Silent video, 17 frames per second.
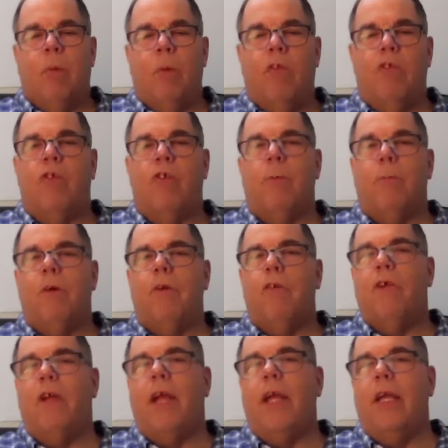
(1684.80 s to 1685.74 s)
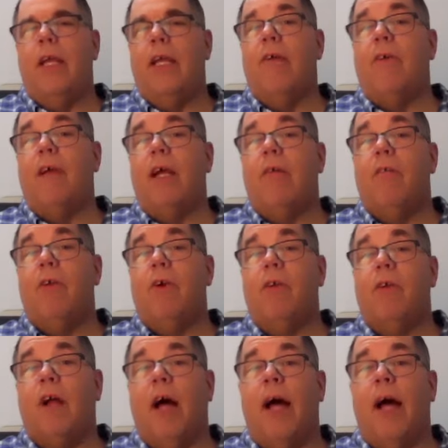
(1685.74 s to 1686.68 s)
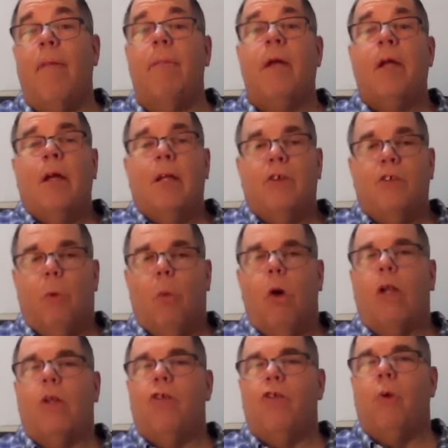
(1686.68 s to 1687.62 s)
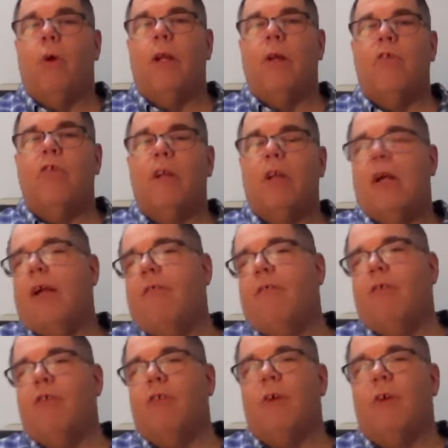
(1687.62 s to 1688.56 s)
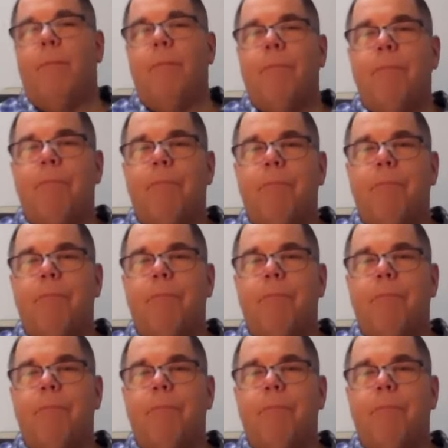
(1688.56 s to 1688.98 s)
we just appreciate you giving of your time to want to join us tonight for sure.